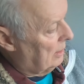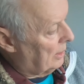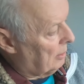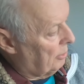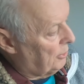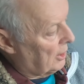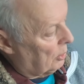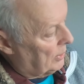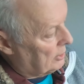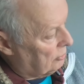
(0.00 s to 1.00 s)
And I
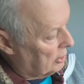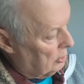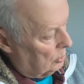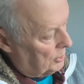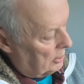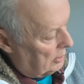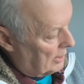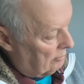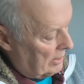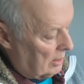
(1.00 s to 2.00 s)
think when it's recording you
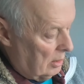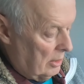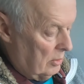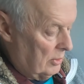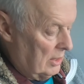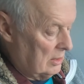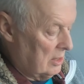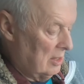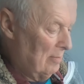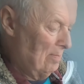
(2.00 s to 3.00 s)
get a red light on it.